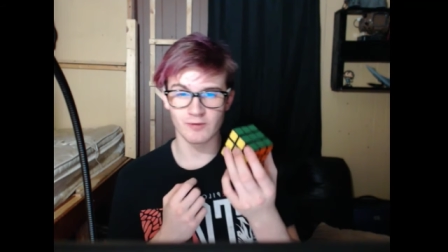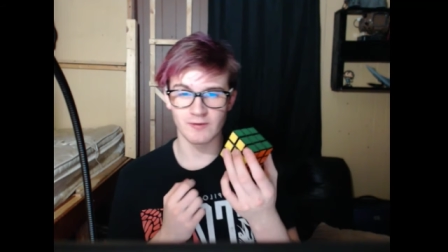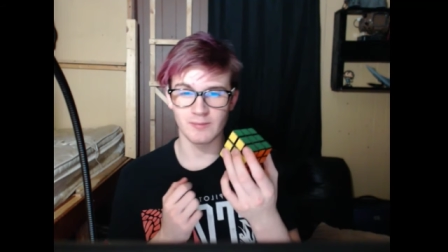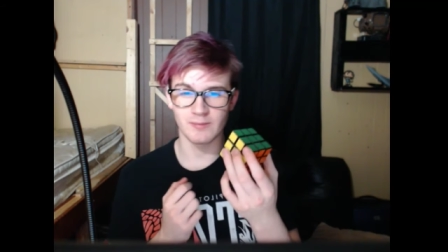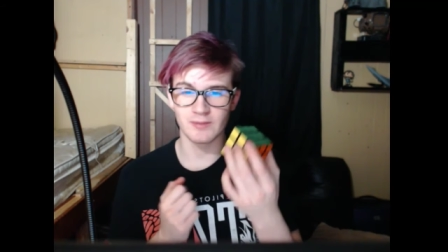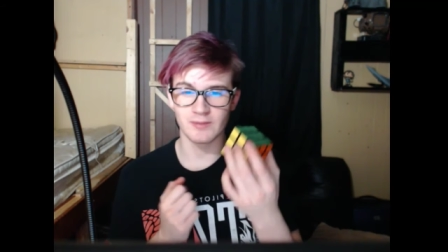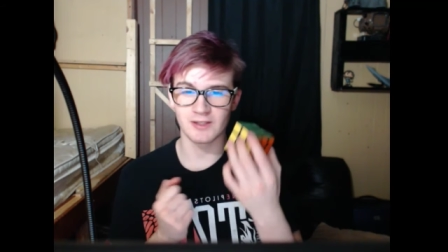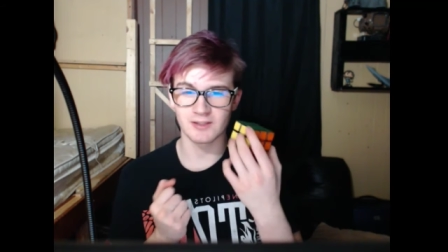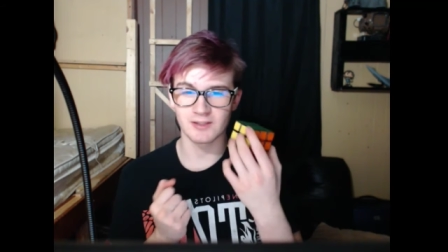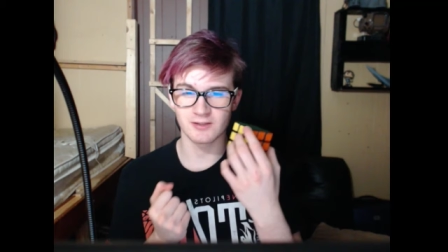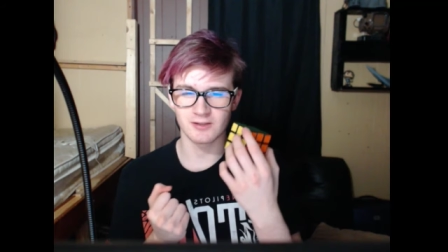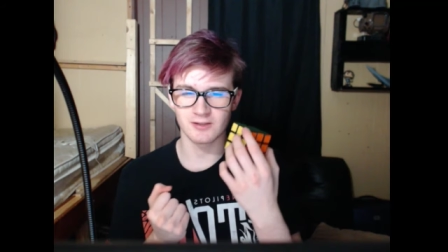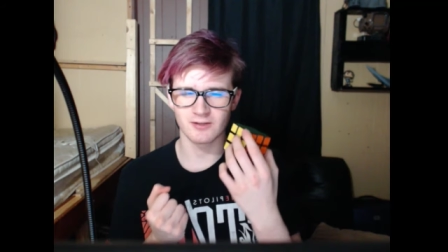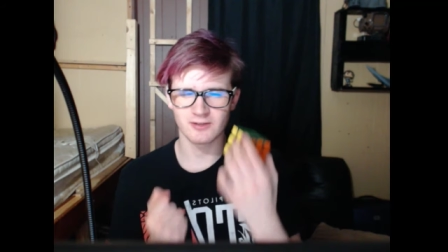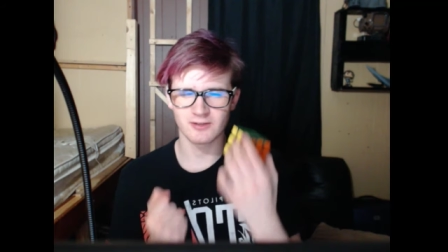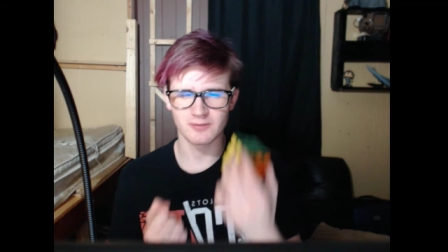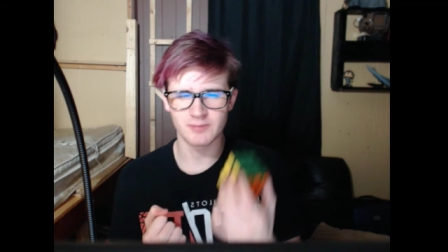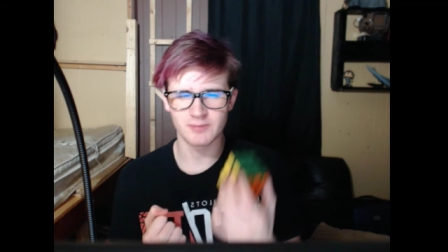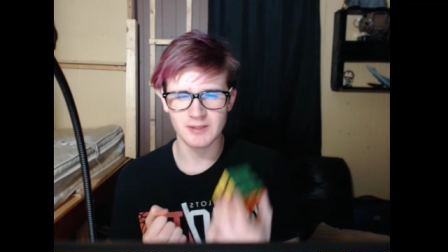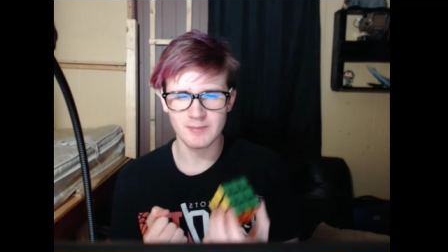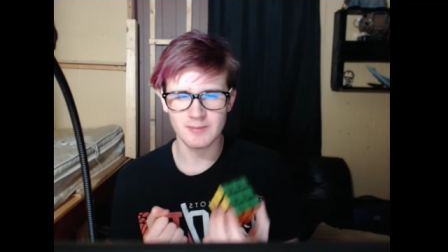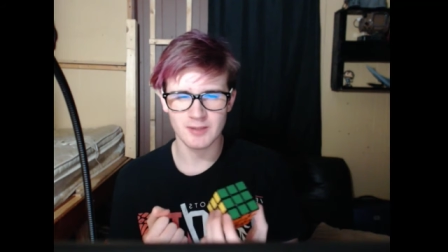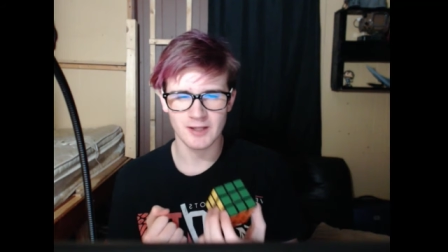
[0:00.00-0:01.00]
it because there are
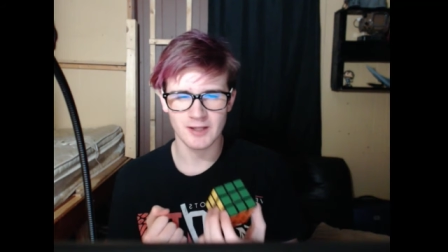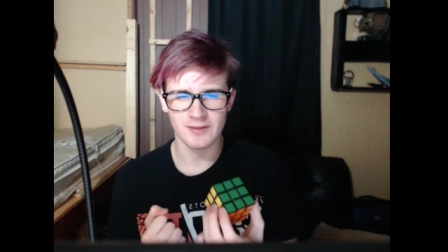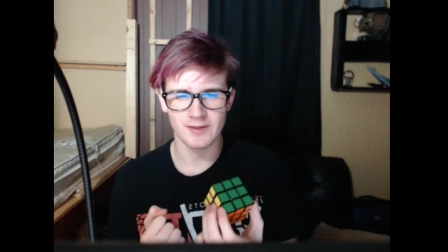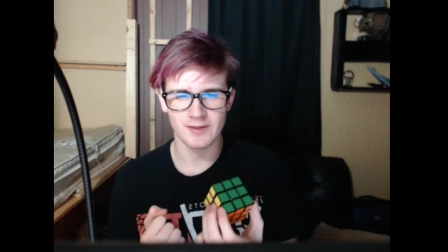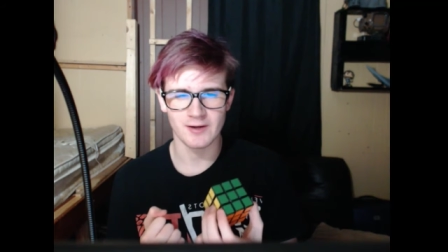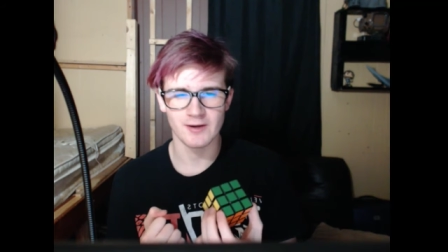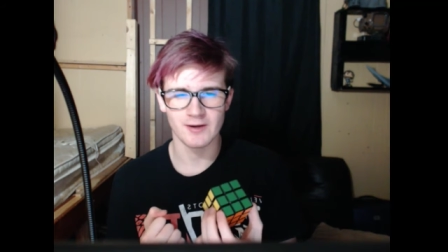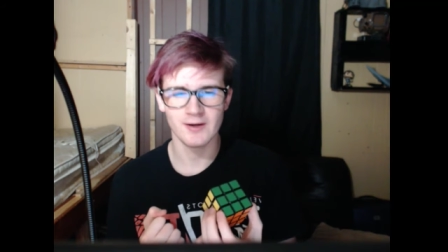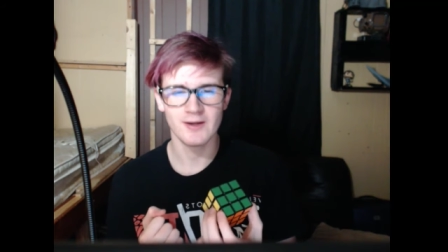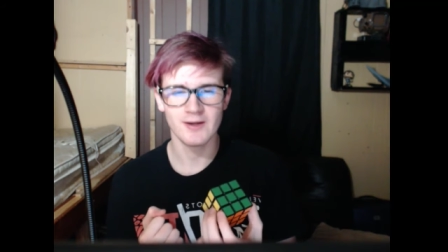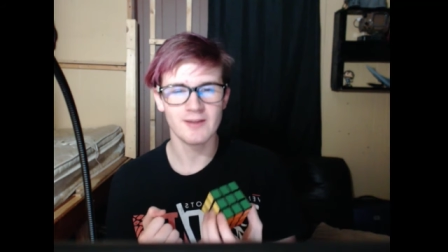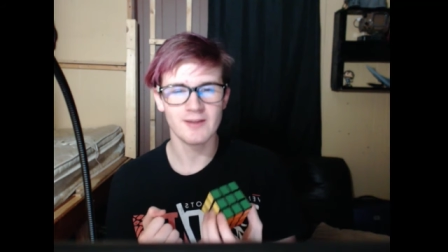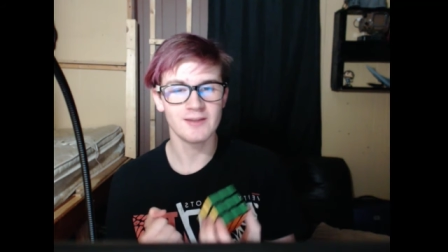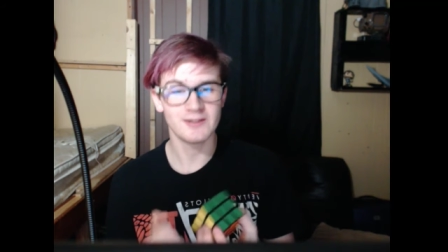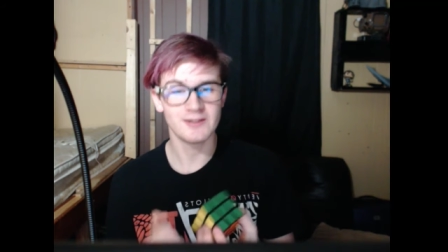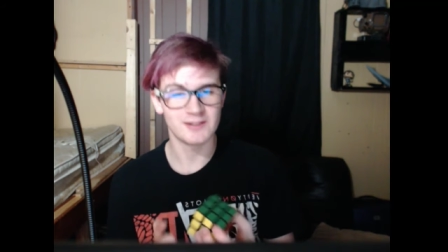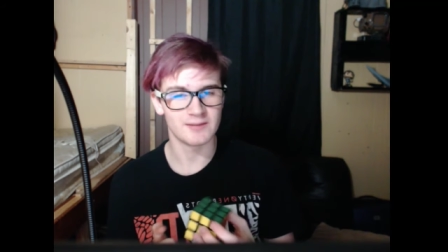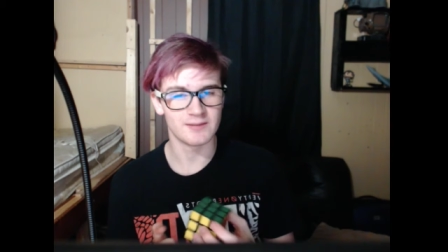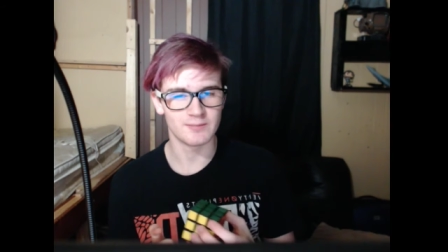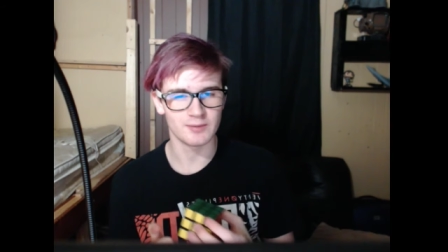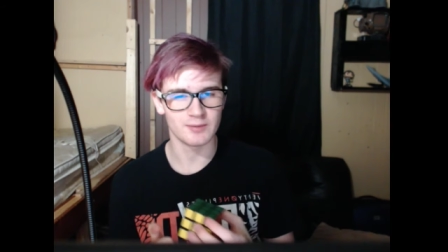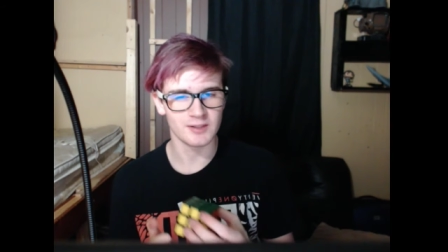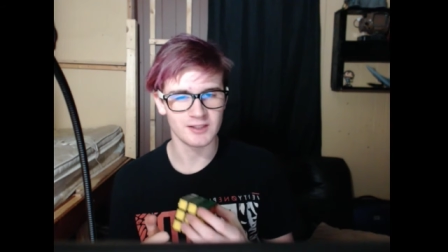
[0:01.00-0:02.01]
some people out there that
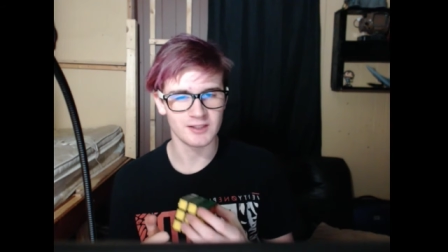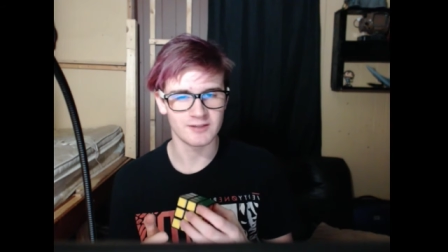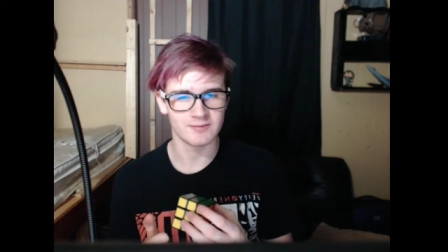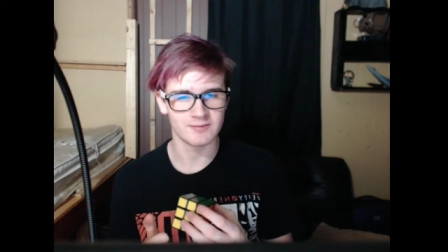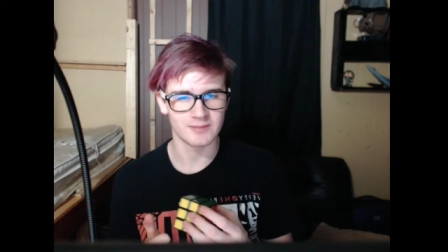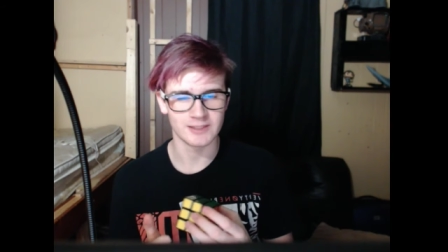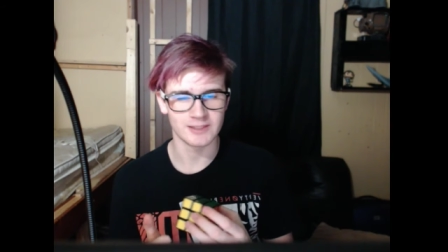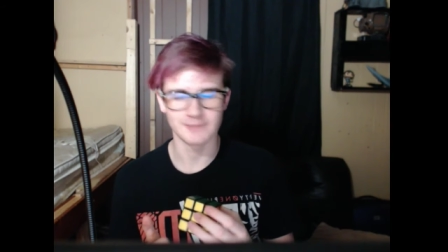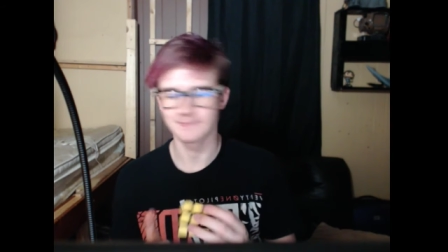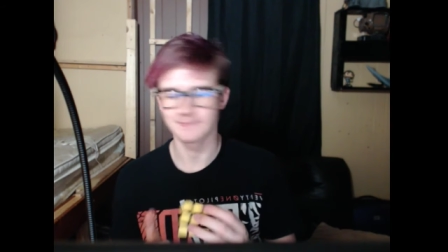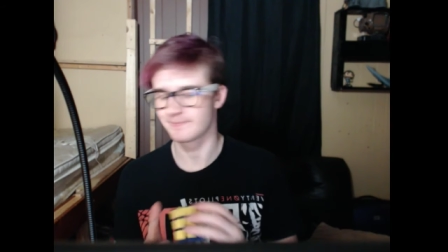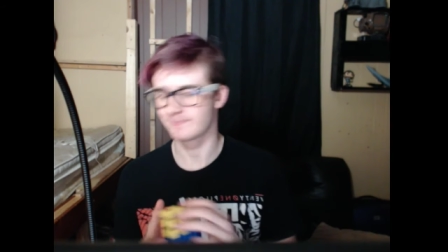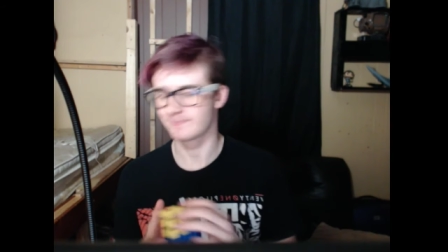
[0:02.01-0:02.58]
didn't believe me.